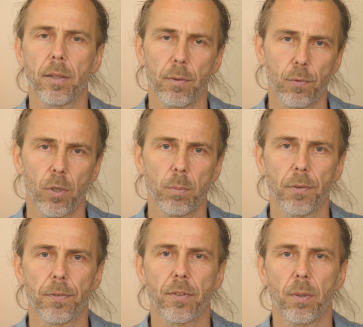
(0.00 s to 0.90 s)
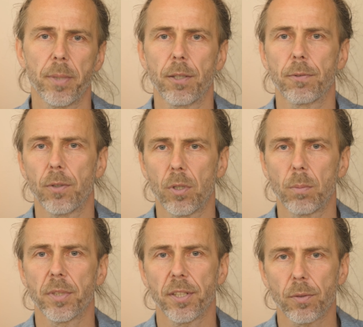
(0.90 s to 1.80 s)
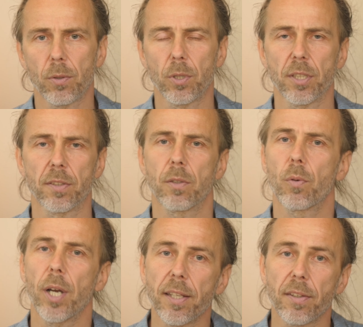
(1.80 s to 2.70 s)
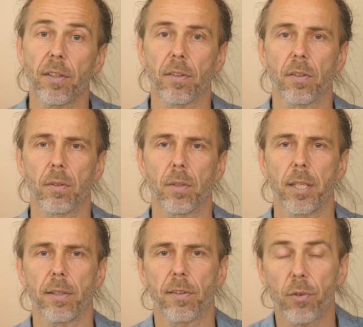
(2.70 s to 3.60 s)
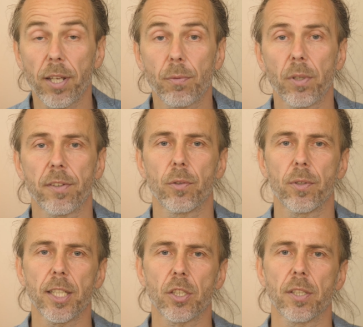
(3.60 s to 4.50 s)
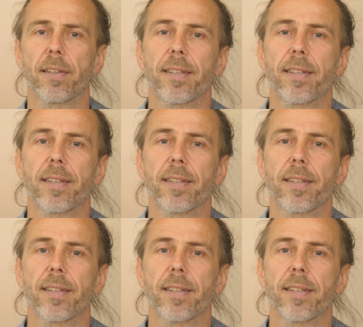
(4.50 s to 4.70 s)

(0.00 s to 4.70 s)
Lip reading: the form of somatoform disorders, crisis and stressful situations,